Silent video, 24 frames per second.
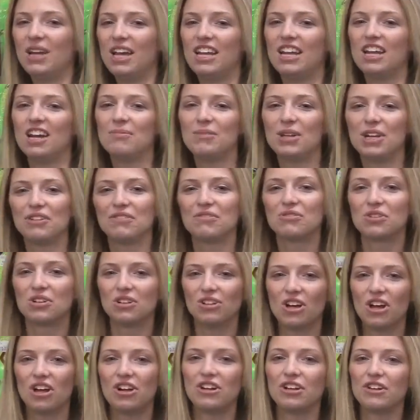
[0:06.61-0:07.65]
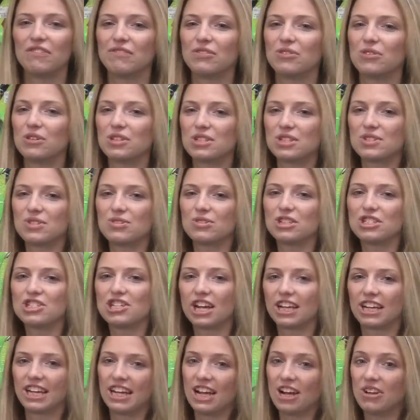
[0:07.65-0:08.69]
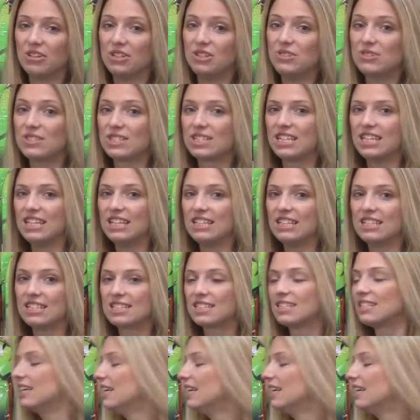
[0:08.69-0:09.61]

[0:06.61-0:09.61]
and I'm at our Fort Lauderdale, Florida store checking out new skis.